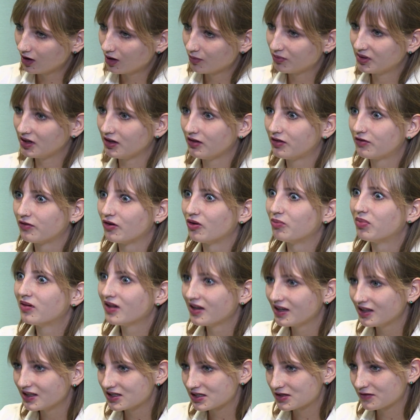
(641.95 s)
peaceful
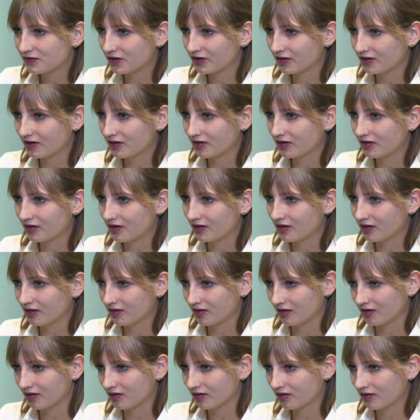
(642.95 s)
place for the
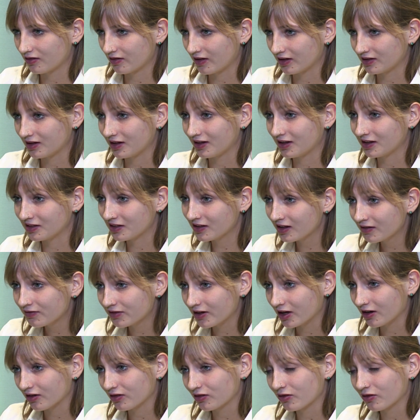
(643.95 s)
citizens so that they can live there.